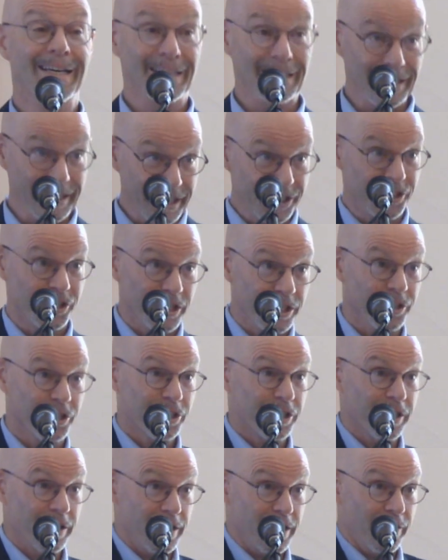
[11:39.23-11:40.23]

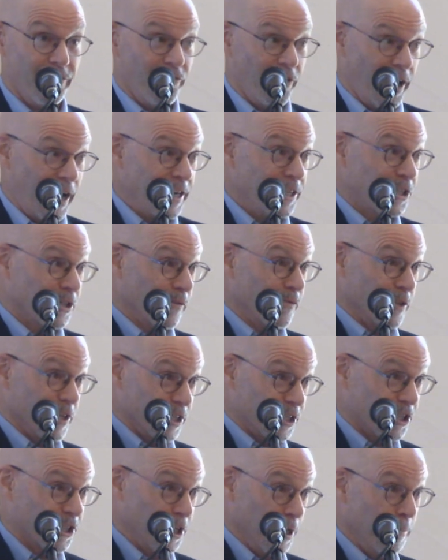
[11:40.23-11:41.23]
listens to the advice of
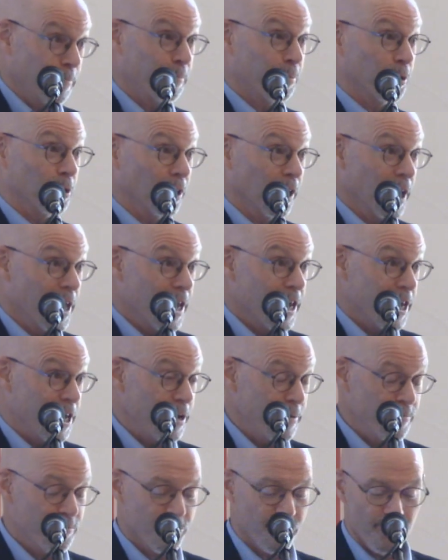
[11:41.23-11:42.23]
this simple
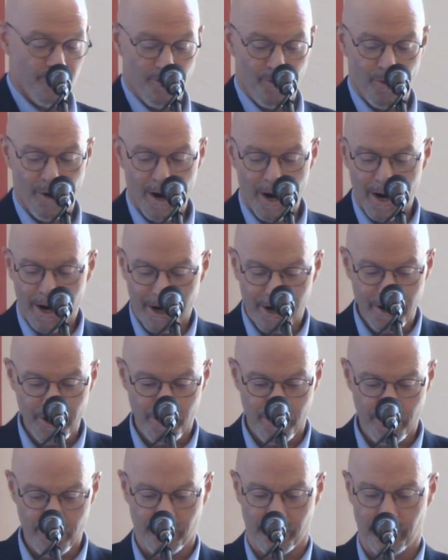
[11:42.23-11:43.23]
Hebrew
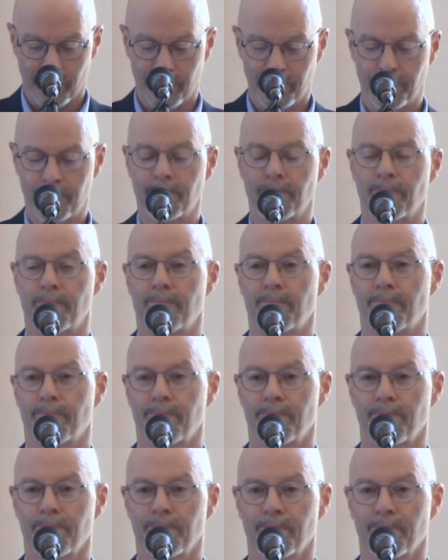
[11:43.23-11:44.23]
girl.
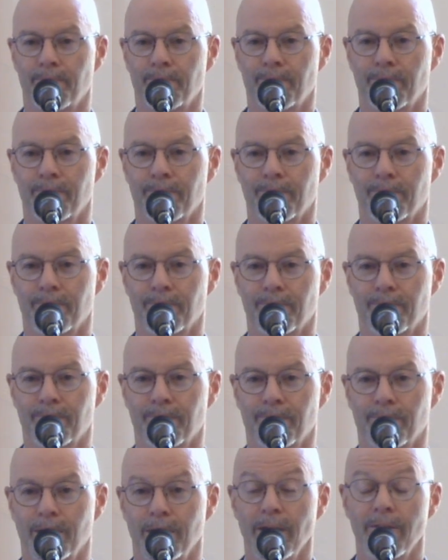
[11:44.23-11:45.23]

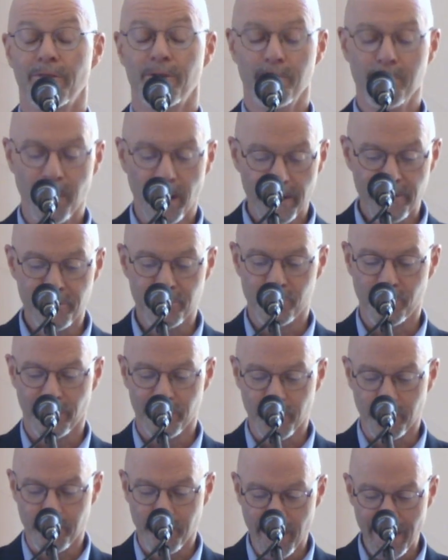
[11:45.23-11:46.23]
The mother
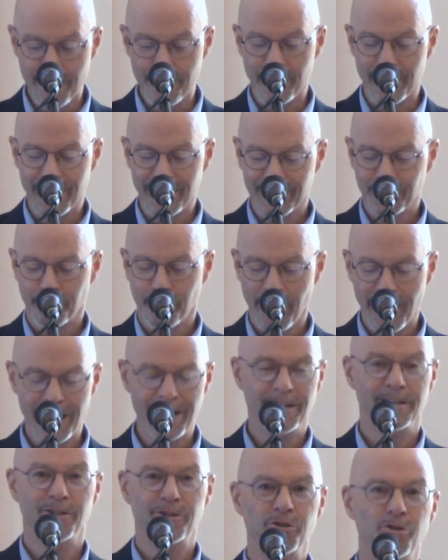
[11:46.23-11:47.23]
of the baby gets
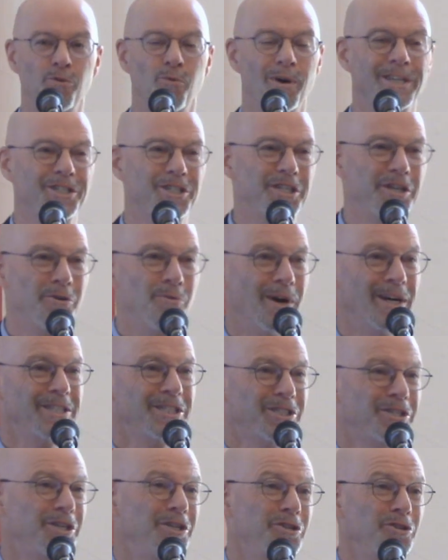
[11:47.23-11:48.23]
paid to do what she
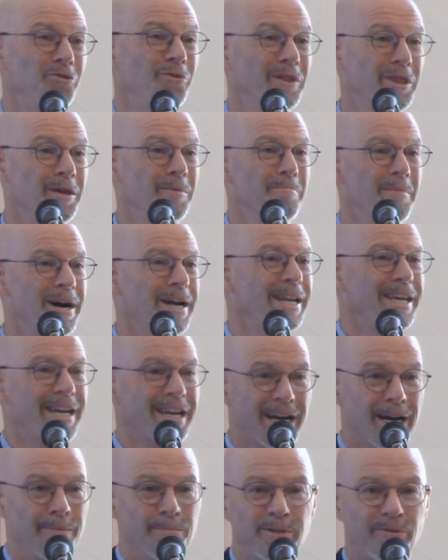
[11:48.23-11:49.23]
wants to do, and the
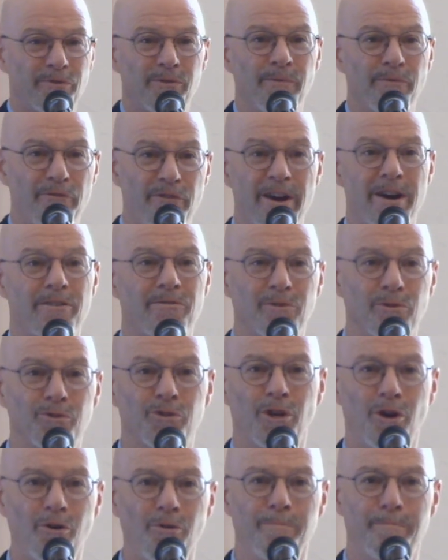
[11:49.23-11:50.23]
money comes from
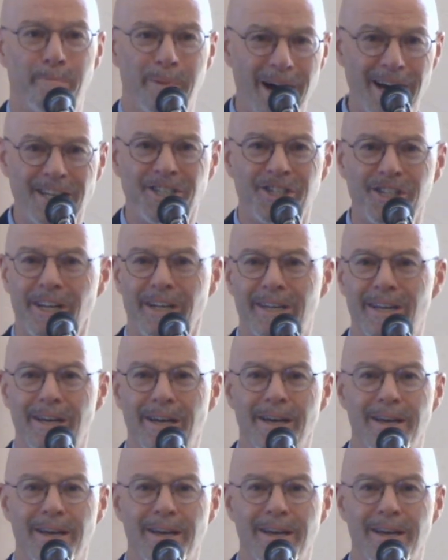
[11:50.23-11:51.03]
Pharaoh's own budget.